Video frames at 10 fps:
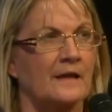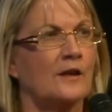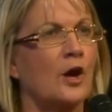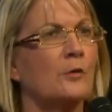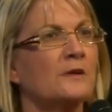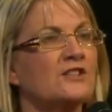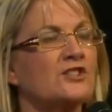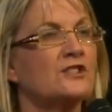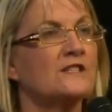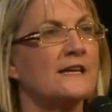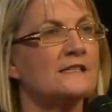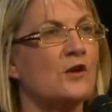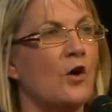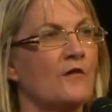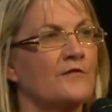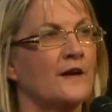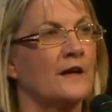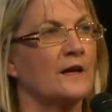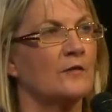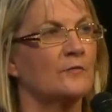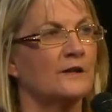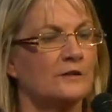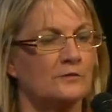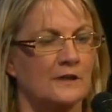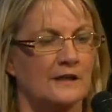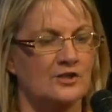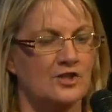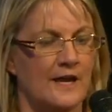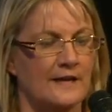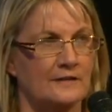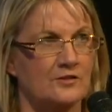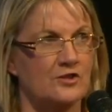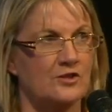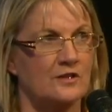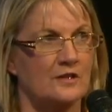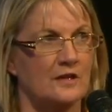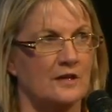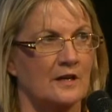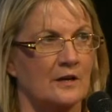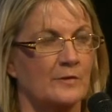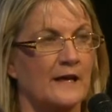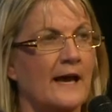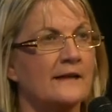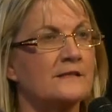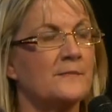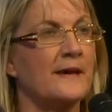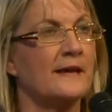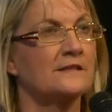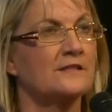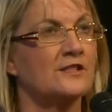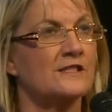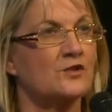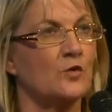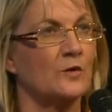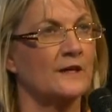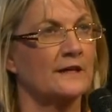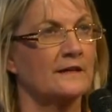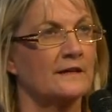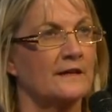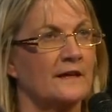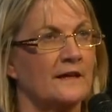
The coalition does offer real change. We aren't about just talking,